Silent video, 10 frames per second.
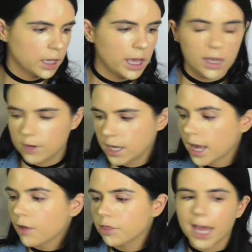Evening
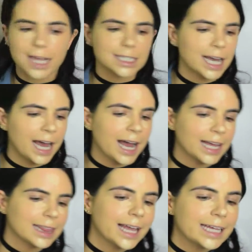out that
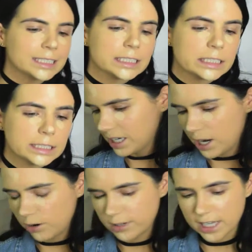highlight.
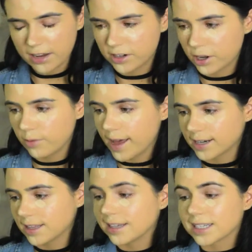I always have to go back
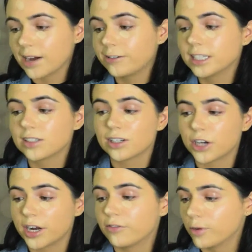to this. I always
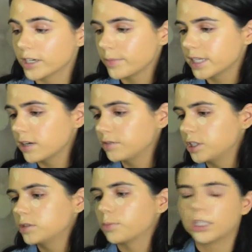try to force myself to
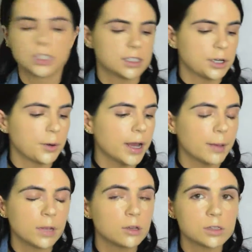use brushes. You know what?
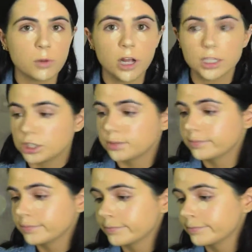I'm going to use a brush.
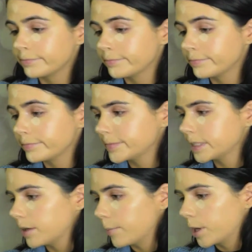
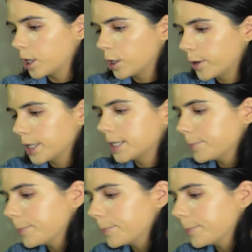I'm going to do it.